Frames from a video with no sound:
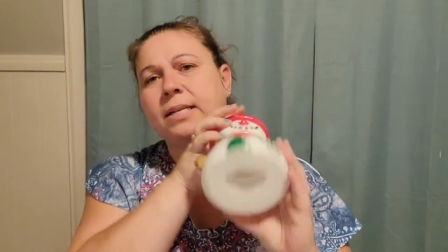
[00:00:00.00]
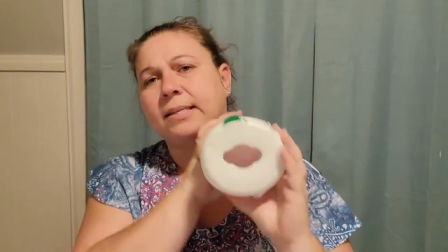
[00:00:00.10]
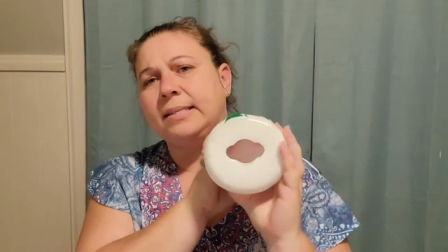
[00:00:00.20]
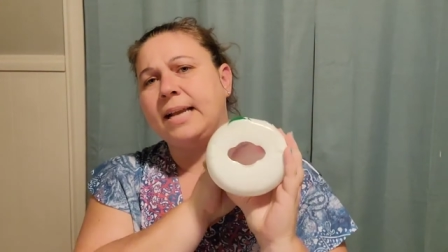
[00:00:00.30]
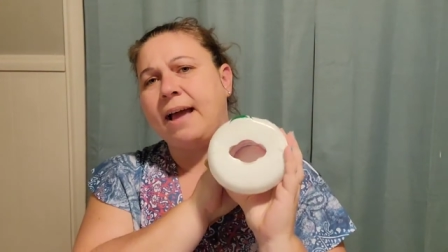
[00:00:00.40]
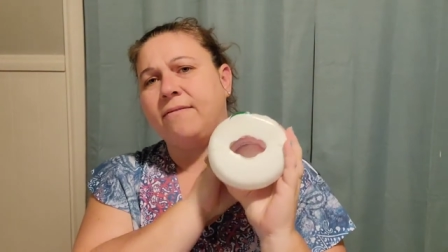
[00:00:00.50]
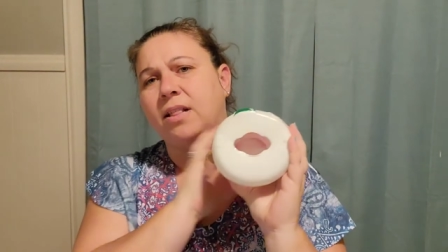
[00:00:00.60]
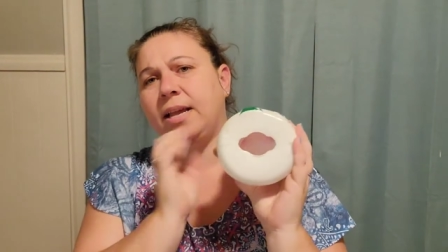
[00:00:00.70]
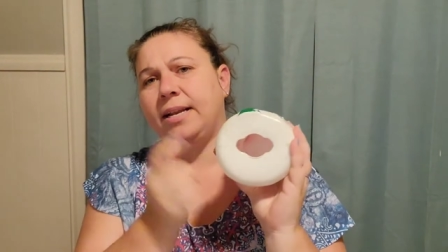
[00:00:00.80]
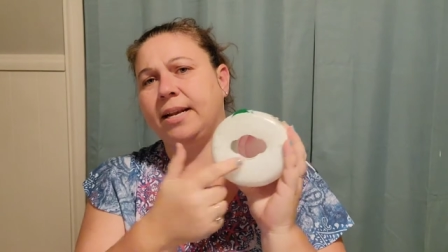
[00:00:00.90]
It doesn't have a
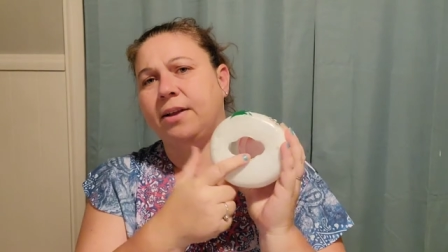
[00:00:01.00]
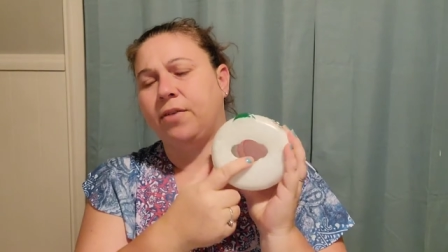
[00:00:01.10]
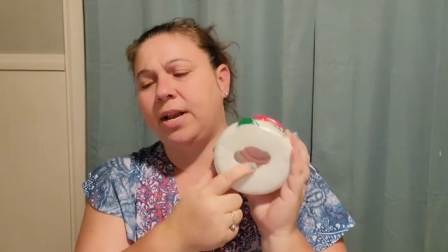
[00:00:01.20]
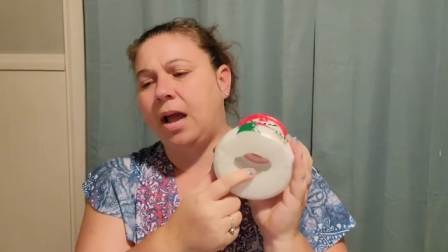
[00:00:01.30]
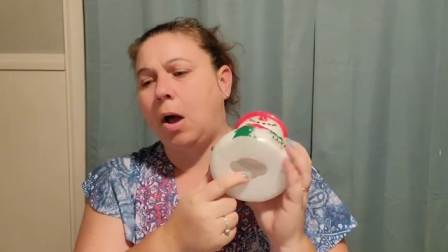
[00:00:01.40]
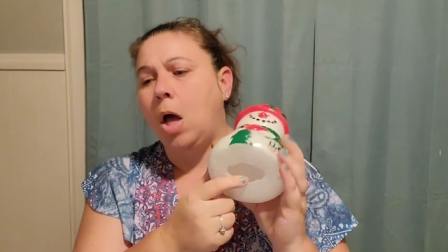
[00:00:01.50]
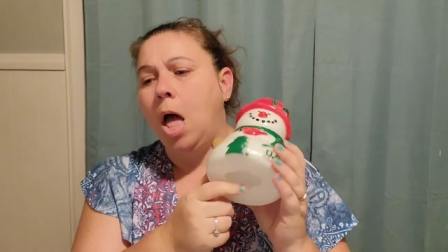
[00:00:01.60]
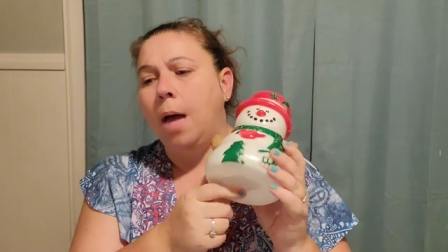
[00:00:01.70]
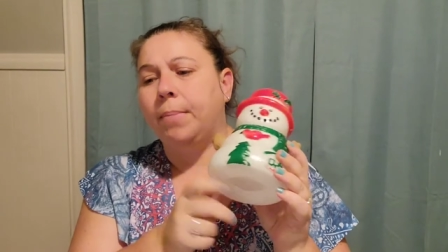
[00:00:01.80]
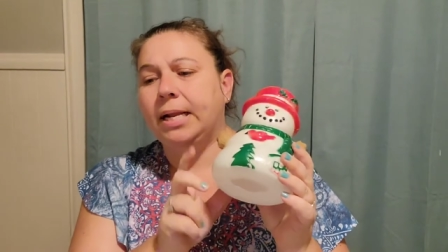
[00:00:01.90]
light in it right now,
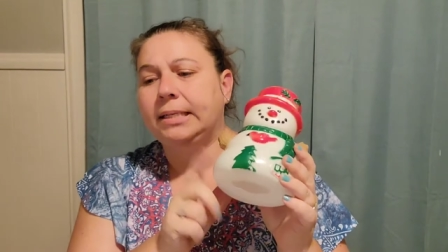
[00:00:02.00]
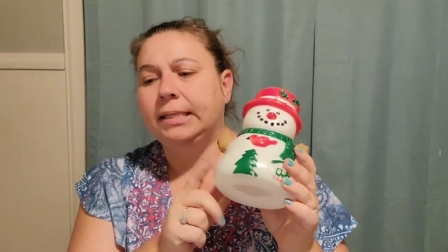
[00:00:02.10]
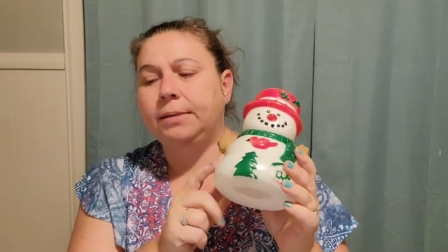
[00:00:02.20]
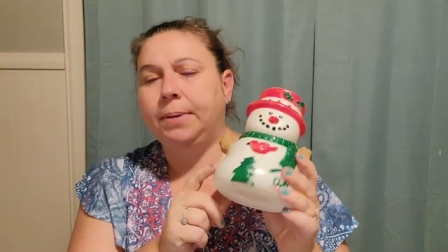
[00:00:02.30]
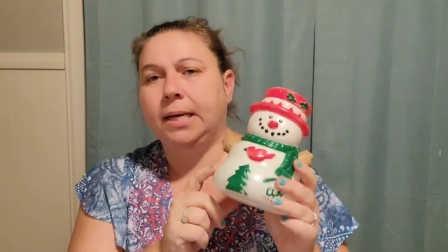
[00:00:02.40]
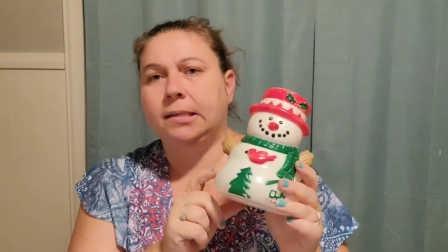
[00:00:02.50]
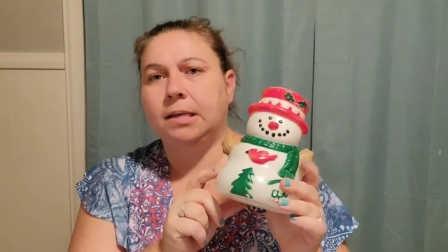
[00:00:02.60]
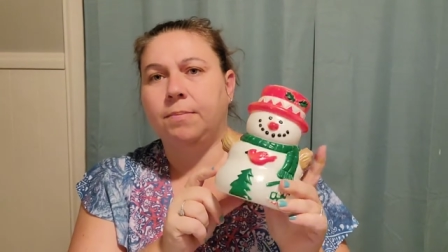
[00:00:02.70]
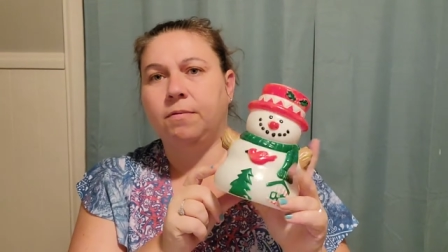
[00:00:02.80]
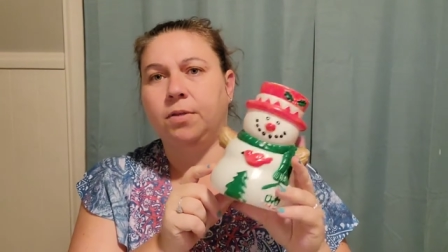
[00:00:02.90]
but I did pick
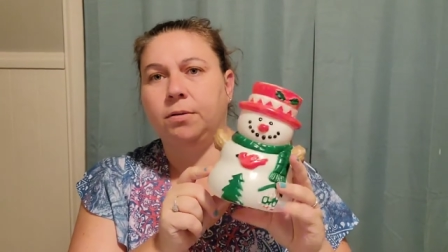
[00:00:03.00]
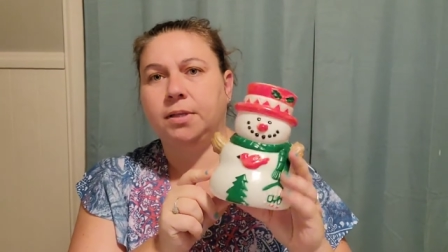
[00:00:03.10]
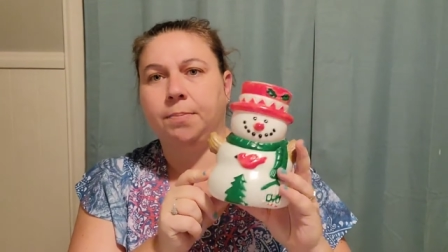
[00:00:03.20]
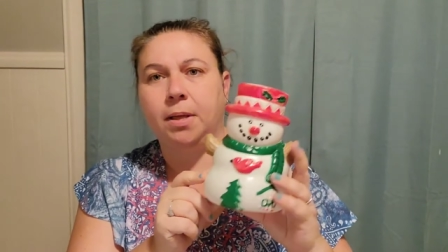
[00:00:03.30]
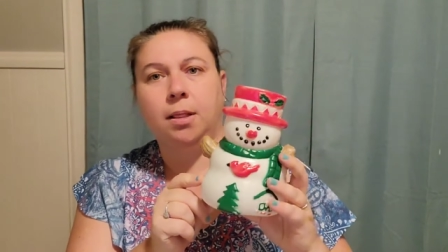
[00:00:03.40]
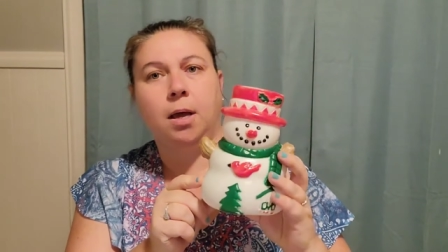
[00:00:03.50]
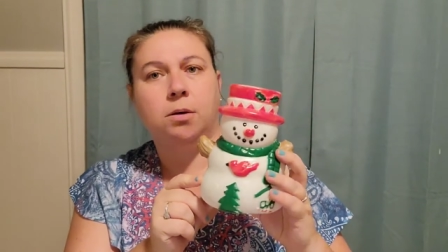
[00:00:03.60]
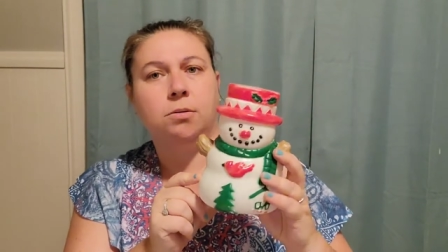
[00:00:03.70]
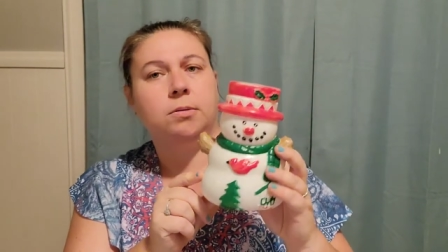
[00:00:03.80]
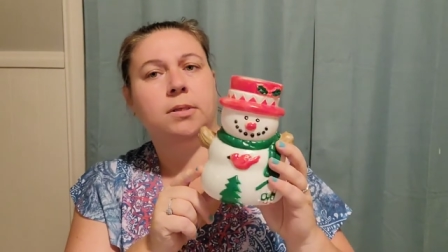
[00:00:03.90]
some of those up at
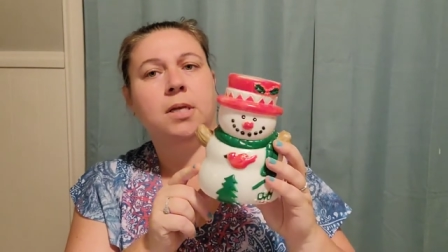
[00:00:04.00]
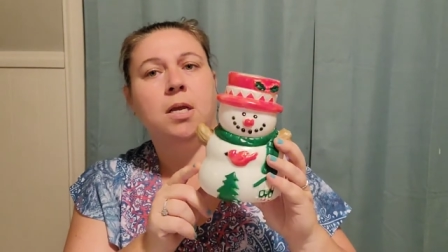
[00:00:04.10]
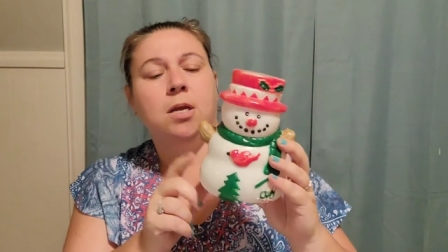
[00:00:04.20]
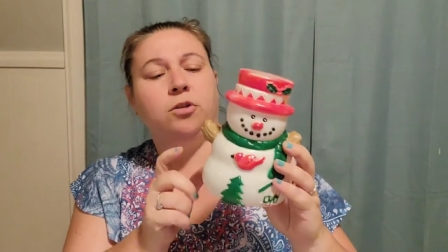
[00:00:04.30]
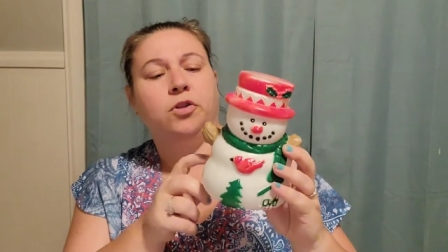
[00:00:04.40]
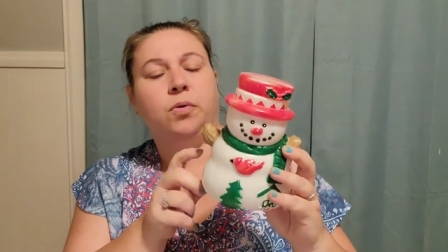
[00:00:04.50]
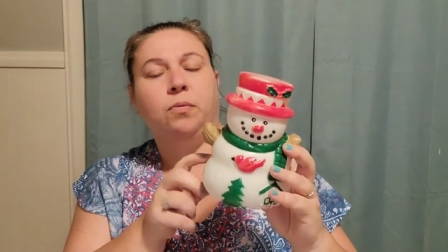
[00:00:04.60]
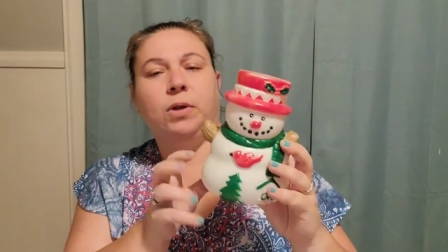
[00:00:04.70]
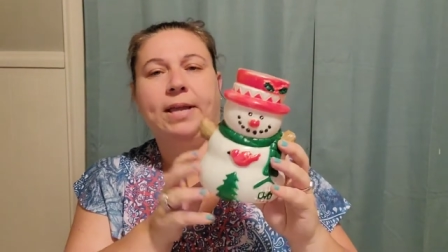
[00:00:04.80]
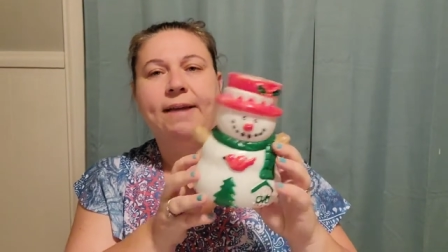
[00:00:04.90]
Lowe's, so
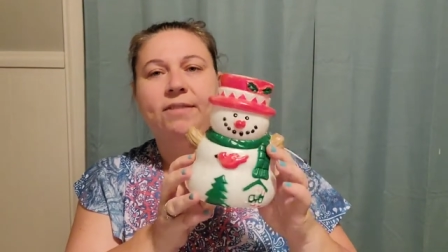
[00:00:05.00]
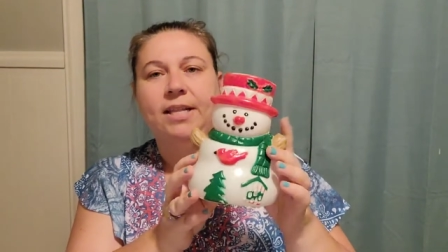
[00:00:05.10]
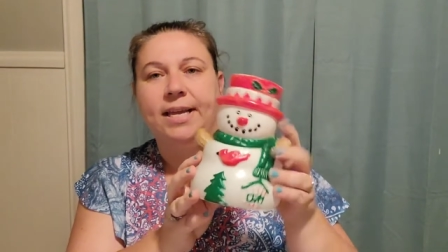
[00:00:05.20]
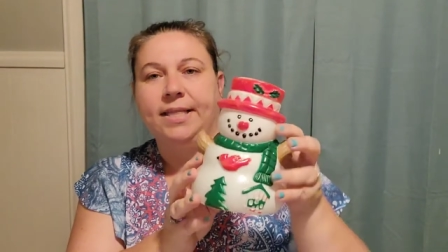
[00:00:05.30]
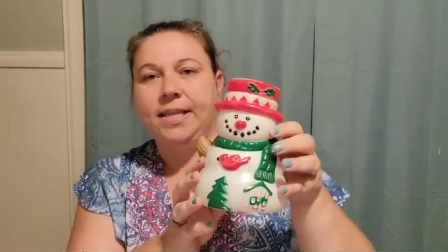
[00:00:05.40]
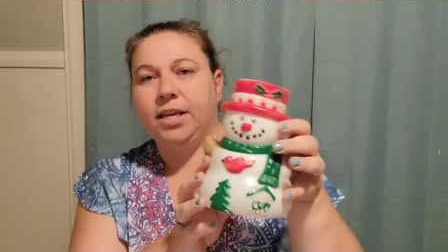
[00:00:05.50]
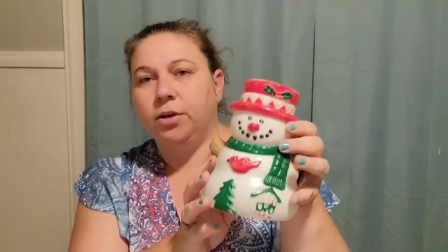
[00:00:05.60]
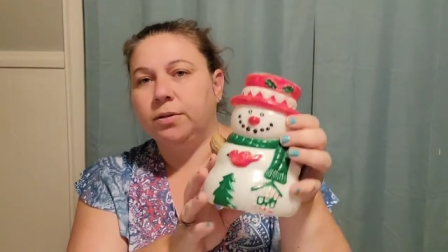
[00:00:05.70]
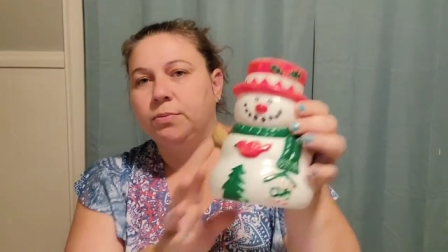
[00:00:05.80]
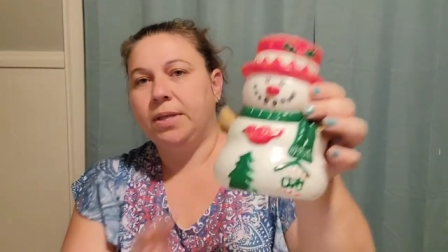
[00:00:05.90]
it will have a light that
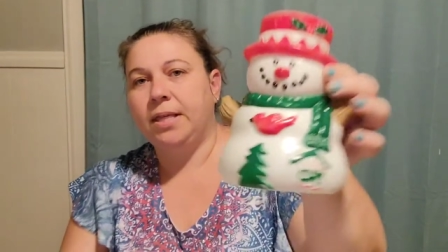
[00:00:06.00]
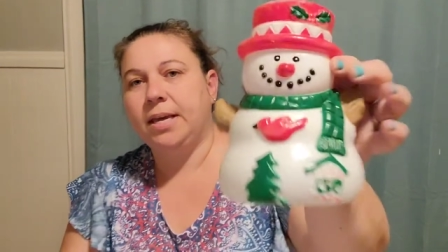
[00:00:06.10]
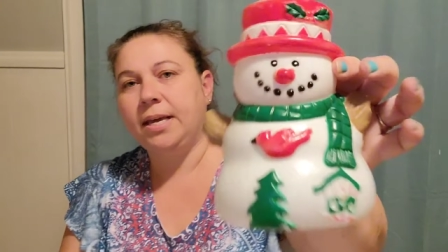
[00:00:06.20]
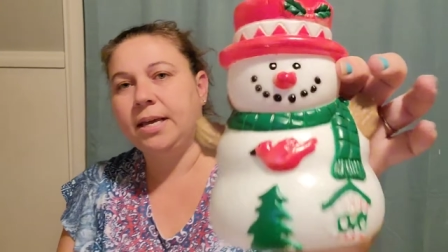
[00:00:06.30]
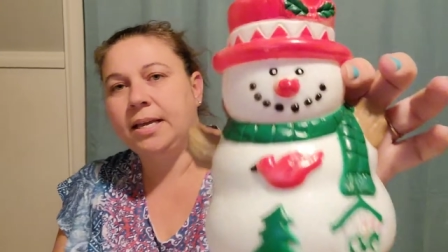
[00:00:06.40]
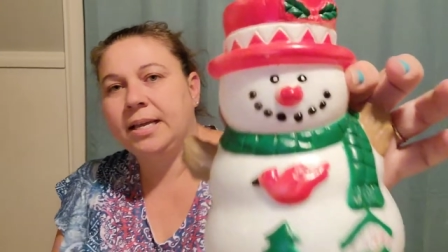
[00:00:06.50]
goes with it